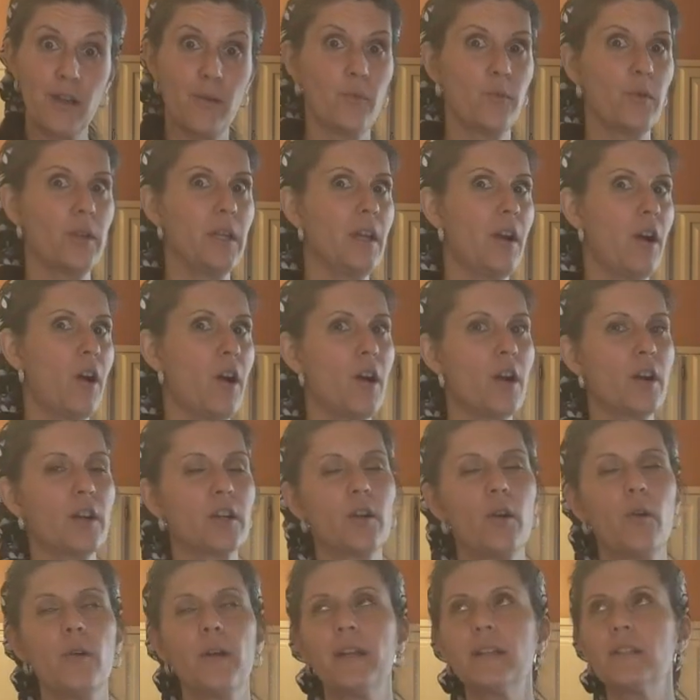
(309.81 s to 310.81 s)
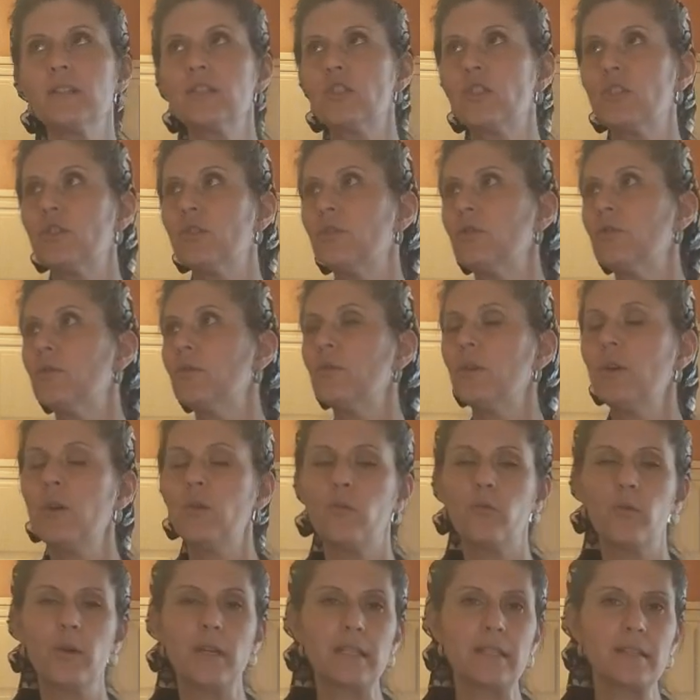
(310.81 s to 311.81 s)
and we are going to
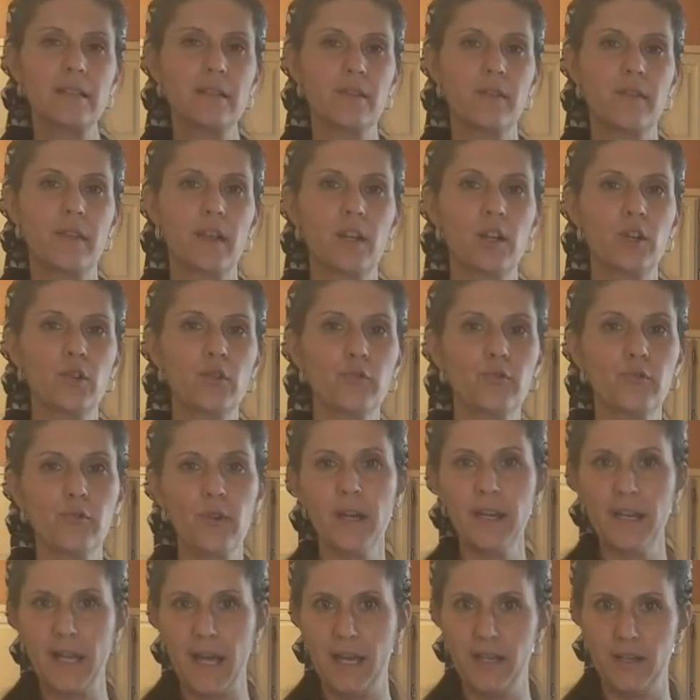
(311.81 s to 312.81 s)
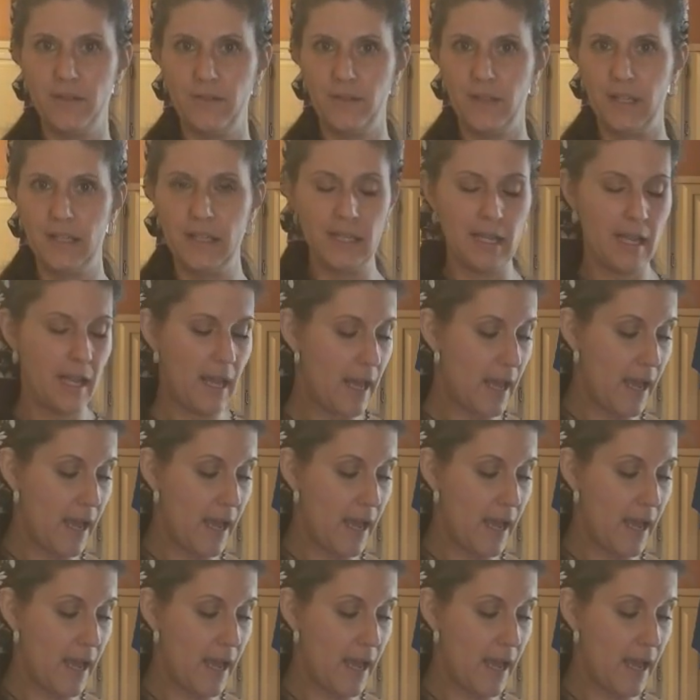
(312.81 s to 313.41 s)
whisk the crud out of it.